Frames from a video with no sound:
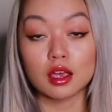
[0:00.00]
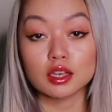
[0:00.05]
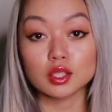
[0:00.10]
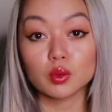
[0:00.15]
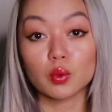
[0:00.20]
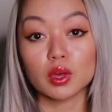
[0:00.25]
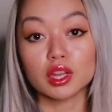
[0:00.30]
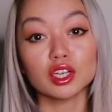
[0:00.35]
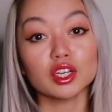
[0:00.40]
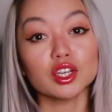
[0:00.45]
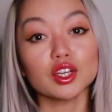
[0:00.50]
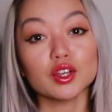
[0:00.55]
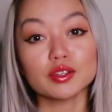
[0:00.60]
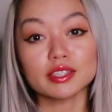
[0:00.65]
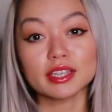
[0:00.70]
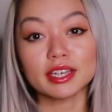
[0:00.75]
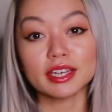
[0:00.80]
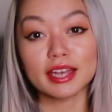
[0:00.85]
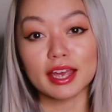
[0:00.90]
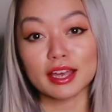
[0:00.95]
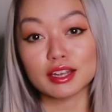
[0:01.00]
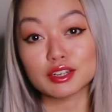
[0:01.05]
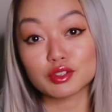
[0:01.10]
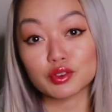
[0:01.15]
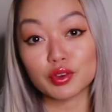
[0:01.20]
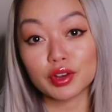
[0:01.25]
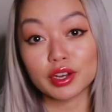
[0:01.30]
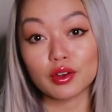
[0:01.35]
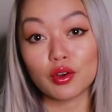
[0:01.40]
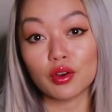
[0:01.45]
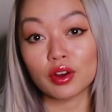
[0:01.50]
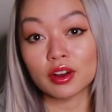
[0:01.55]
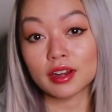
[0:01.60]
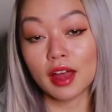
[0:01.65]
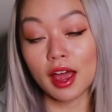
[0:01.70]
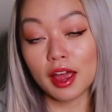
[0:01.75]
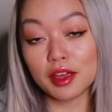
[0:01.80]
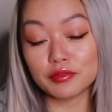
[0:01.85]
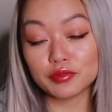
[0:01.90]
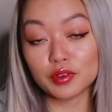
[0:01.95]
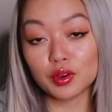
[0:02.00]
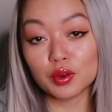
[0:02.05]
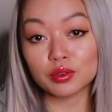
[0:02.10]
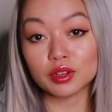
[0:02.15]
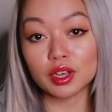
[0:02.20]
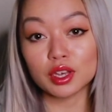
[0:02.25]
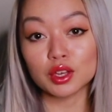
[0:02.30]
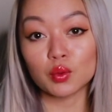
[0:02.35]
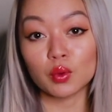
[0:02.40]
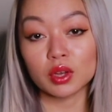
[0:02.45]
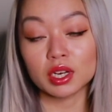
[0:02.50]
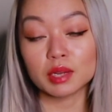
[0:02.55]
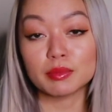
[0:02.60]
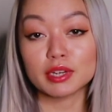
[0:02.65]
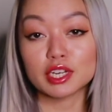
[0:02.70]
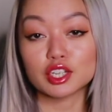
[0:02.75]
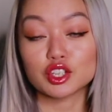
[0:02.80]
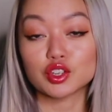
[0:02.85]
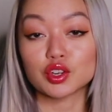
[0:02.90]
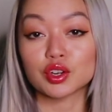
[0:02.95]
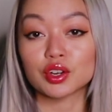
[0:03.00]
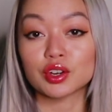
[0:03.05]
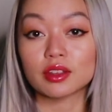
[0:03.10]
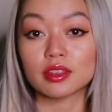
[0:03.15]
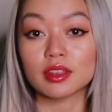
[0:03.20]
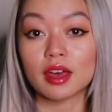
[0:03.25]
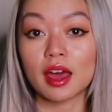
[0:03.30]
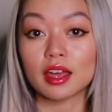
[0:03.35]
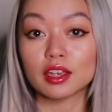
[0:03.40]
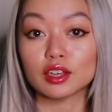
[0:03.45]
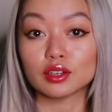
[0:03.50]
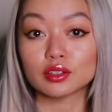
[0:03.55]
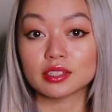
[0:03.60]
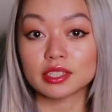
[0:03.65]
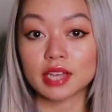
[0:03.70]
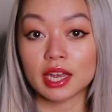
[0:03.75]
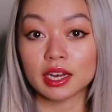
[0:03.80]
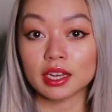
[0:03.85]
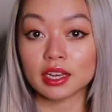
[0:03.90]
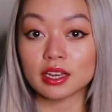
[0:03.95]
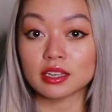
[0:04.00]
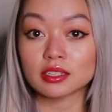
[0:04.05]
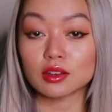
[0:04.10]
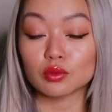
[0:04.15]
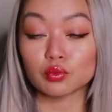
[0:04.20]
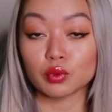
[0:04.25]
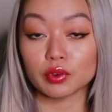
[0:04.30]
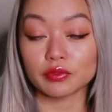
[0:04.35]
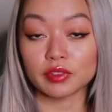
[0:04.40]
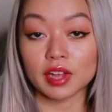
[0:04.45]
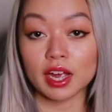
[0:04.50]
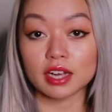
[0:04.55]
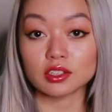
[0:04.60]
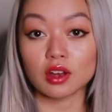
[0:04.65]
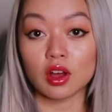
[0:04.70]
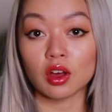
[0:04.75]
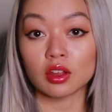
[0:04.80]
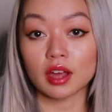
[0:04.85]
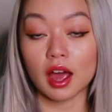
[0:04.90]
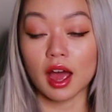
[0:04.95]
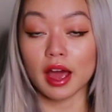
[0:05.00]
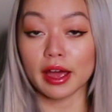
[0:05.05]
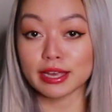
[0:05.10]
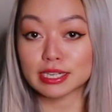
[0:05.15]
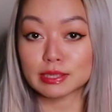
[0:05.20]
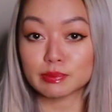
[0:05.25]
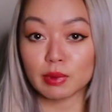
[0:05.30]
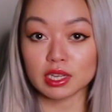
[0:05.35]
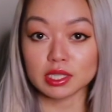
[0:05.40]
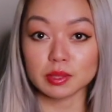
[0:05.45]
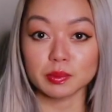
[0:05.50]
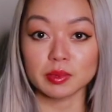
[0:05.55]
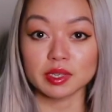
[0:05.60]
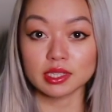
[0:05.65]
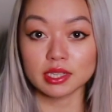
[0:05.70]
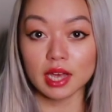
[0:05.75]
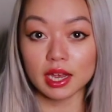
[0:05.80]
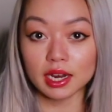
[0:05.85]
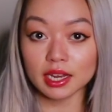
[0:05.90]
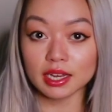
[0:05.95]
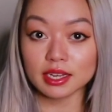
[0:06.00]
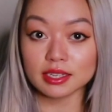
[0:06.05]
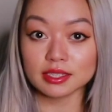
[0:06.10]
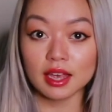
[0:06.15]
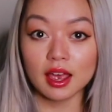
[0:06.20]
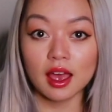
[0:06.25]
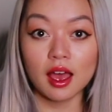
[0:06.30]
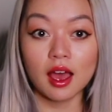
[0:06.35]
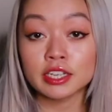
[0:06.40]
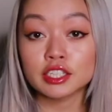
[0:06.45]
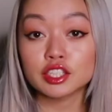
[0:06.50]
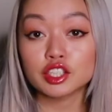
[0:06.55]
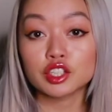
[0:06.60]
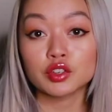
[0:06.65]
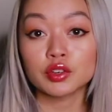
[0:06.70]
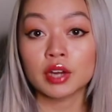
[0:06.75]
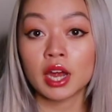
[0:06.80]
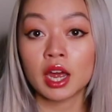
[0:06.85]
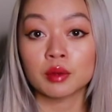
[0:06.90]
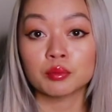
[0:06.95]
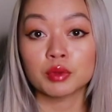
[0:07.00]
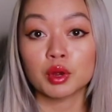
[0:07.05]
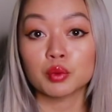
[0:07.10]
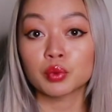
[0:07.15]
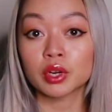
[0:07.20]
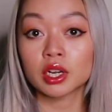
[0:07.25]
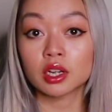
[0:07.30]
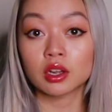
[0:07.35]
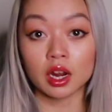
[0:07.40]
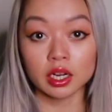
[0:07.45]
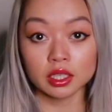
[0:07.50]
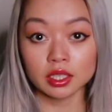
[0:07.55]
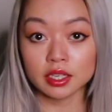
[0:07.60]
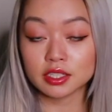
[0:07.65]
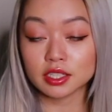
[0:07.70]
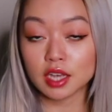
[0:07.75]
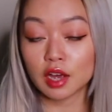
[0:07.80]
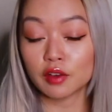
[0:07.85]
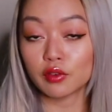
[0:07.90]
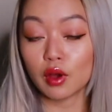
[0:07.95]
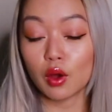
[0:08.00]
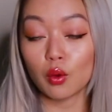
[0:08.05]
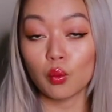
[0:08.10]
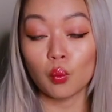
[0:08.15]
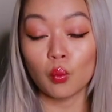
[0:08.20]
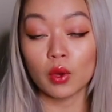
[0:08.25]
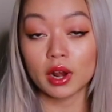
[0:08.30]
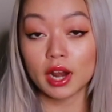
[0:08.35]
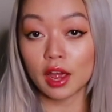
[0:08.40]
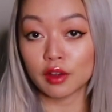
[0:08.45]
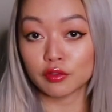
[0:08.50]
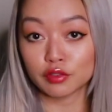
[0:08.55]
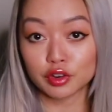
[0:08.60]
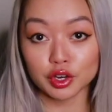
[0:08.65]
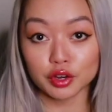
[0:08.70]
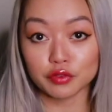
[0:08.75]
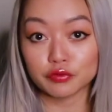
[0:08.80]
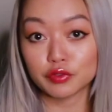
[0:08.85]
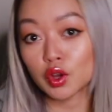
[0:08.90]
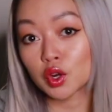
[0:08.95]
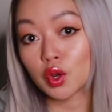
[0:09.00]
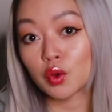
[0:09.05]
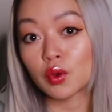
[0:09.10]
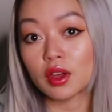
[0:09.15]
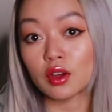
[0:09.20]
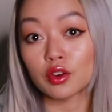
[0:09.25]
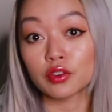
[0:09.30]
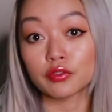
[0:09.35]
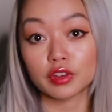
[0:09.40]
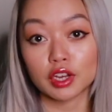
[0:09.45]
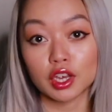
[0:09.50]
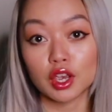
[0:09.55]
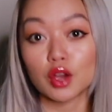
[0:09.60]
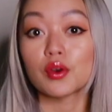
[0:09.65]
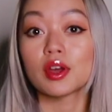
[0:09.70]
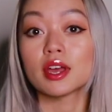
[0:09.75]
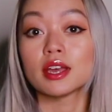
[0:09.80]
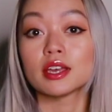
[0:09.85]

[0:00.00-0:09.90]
So whether you're using an Android or an iPhone, you want to make sure that your settings reflect all the highest possible settings. Instagram, regardless of whatever your photo or video